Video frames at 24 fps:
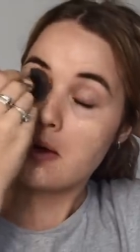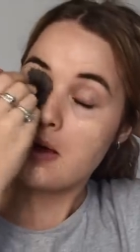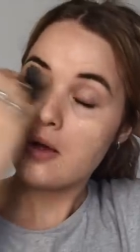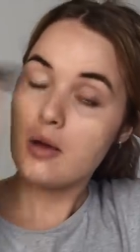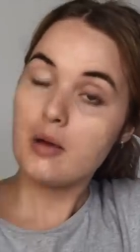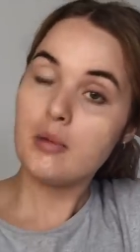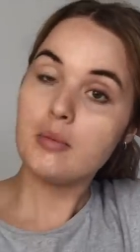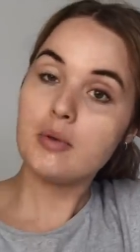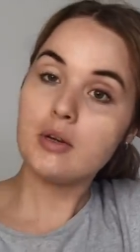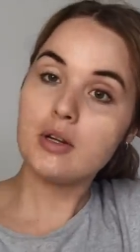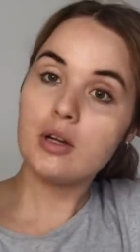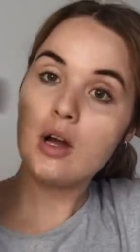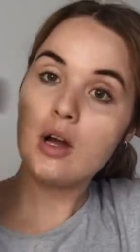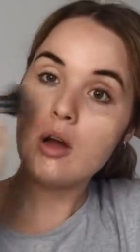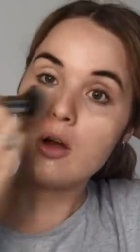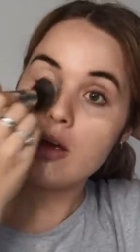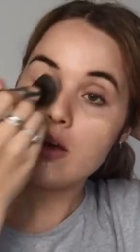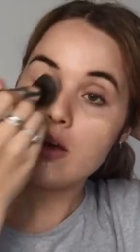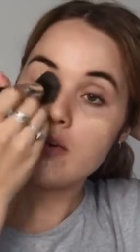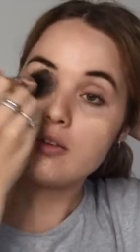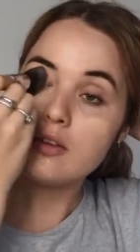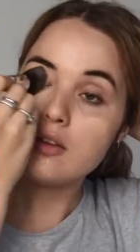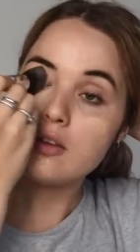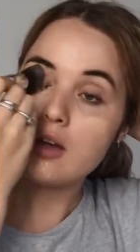I'm gonna go
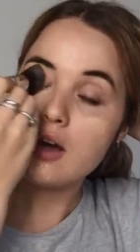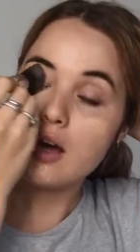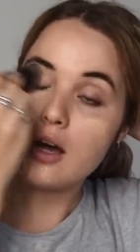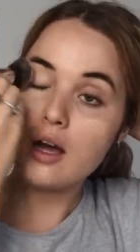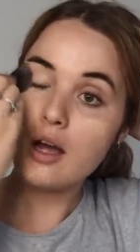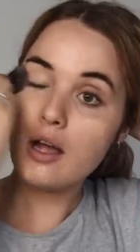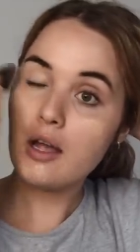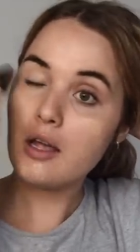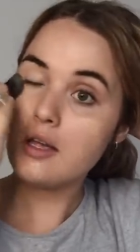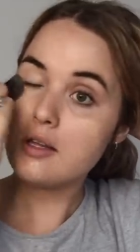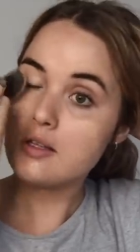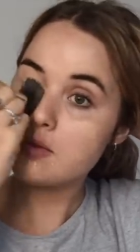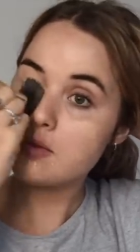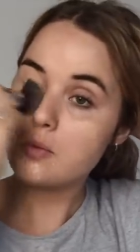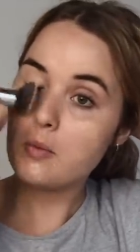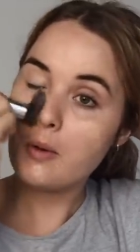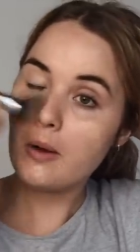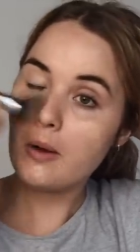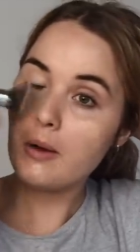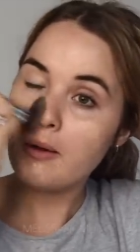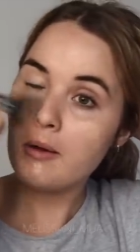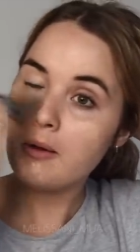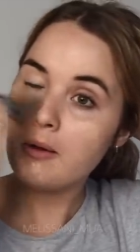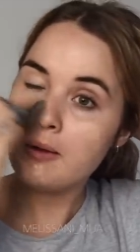over the eye as
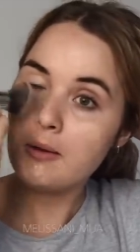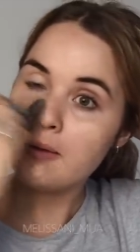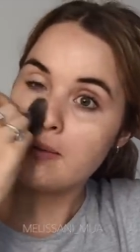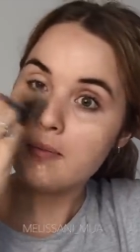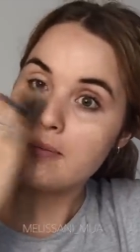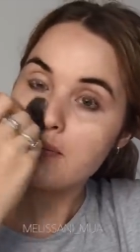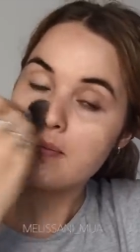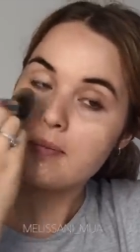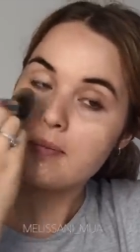well.